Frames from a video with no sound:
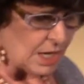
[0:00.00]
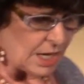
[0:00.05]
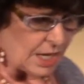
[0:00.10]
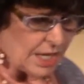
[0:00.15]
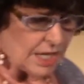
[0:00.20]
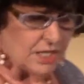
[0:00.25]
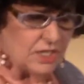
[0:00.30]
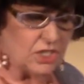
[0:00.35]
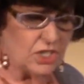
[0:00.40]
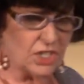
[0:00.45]

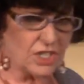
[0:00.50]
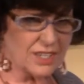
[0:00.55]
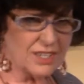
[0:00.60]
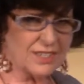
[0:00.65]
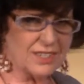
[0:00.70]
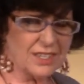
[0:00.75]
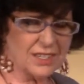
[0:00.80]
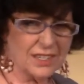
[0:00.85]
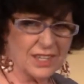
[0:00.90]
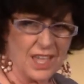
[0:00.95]
And
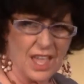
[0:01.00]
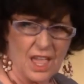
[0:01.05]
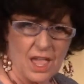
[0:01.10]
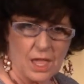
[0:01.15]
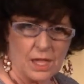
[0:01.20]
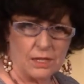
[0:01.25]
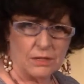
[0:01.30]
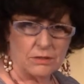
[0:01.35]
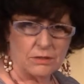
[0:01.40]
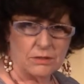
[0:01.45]
just in
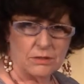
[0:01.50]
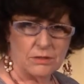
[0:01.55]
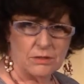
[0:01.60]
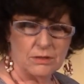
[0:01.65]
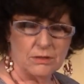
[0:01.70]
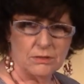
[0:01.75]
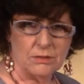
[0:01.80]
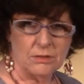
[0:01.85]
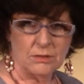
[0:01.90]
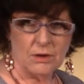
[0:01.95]
case
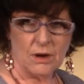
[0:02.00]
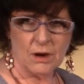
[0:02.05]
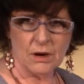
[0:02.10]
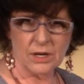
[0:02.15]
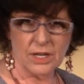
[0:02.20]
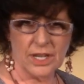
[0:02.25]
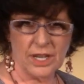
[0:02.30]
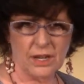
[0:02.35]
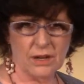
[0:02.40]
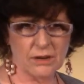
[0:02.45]
our
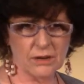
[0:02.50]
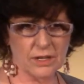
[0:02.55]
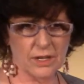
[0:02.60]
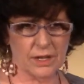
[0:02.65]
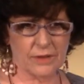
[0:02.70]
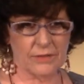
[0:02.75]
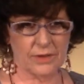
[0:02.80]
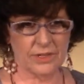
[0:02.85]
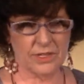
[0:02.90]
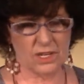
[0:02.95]

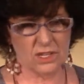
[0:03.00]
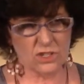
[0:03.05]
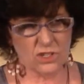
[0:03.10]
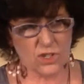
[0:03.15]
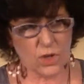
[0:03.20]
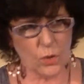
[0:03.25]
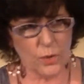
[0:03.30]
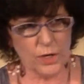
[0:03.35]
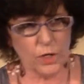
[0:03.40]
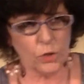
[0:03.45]
caregivers, it's
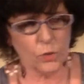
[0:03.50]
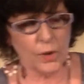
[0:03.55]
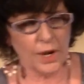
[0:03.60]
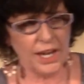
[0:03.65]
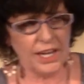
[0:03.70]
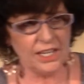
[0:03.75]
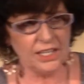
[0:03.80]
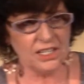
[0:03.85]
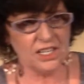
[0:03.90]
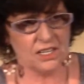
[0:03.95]
so
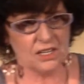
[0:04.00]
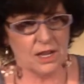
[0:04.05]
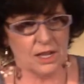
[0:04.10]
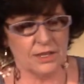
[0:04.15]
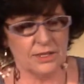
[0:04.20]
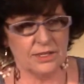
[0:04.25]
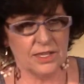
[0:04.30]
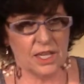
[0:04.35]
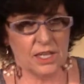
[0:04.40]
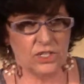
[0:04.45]
ingrained in
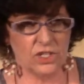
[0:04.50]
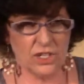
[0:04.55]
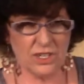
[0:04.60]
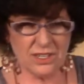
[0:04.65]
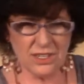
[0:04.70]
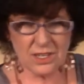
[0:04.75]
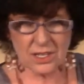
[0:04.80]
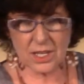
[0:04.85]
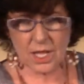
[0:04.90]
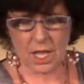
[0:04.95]
us that
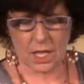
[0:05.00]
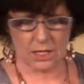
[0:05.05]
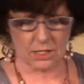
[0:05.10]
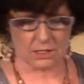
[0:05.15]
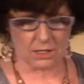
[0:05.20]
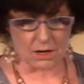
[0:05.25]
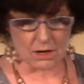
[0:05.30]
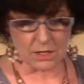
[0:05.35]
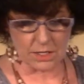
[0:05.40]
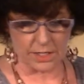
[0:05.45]
just in
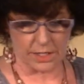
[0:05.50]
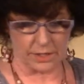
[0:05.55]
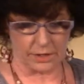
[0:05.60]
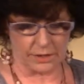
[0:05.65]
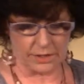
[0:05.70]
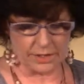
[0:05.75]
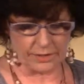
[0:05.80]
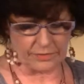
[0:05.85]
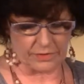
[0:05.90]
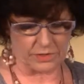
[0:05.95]
case our
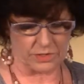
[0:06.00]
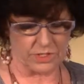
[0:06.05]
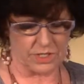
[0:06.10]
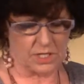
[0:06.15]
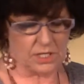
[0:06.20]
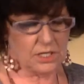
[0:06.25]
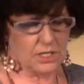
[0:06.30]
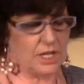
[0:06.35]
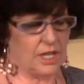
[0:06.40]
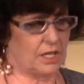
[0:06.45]
caregivers
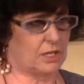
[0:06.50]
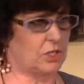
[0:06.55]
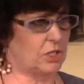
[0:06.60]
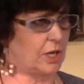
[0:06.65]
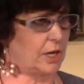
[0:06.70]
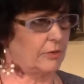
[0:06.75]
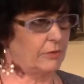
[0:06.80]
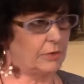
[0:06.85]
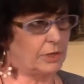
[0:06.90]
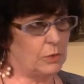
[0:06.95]
didn't catch
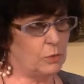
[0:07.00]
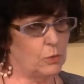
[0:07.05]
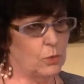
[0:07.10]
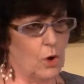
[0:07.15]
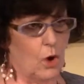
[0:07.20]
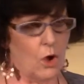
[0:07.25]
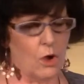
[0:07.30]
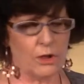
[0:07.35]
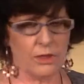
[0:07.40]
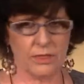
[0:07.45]
every
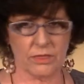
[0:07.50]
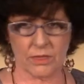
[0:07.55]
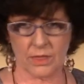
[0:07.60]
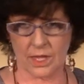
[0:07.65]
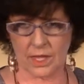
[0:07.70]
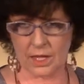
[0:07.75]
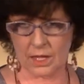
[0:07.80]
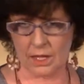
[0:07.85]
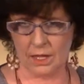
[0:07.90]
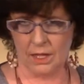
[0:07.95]
wrong
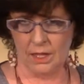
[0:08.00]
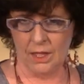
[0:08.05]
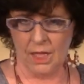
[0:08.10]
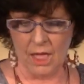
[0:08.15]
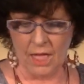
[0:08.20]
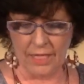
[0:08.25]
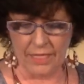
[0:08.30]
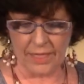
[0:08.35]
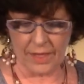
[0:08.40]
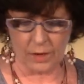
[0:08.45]
thing
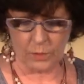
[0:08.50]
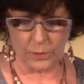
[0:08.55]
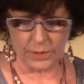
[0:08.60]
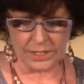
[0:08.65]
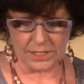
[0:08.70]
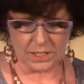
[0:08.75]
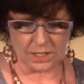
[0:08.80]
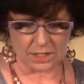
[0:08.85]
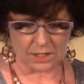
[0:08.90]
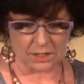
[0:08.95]
that
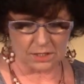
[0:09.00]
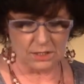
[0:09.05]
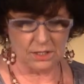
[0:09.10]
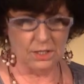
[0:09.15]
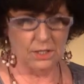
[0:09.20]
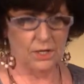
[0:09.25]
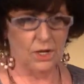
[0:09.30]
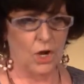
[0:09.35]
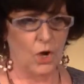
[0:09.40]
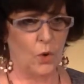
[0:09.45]
we did,
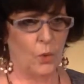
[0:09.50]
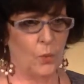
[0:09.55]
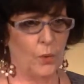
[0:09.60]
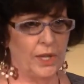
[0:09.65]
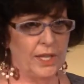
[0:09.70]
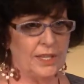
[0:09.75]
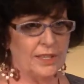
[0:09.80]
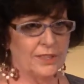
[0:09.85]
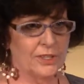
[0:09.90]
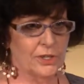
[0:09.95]

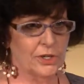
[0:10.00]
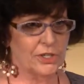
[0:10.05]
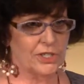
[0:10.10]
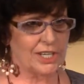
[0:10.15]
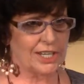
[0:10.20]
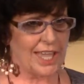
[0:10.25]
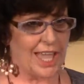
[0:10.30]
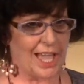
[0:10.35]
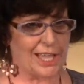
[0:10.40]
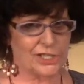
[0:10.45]
we learned
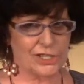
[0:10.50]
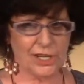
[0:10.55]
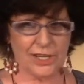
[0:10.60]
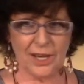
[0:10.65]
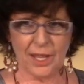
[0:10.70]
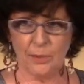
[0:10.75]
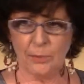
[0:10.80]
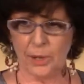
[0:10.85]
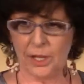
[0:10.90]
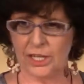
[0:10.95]
to catch it
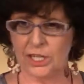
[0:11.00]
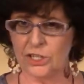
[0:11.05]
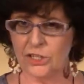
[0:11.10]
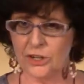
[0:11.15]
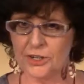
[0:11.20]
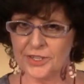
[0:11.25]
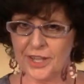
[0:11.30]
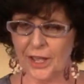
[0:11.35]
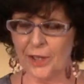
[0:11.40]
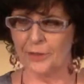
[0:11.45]
and punish
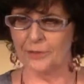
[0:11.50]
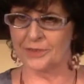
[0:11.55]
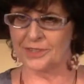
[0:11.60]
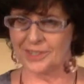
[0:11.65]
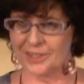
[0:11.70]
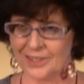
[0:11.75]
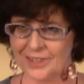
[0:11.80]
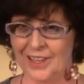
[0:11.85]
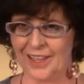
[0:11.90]
ourselves.